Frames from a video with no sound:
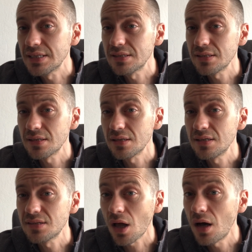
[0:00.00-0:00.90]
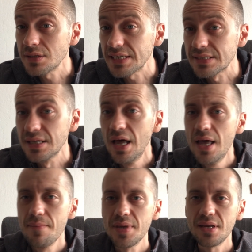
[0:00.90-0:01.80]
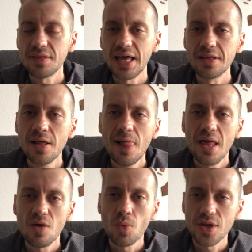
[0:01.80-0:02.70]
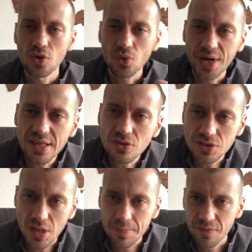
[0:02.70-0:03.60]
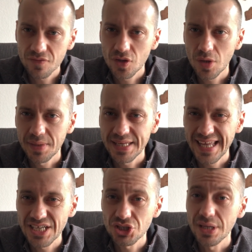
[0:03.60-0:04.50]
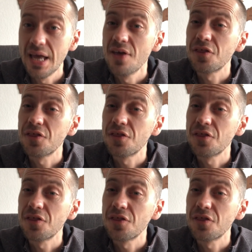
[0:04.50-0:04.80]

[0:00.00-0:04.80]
It's a context, meaning that when you create those type of documentation,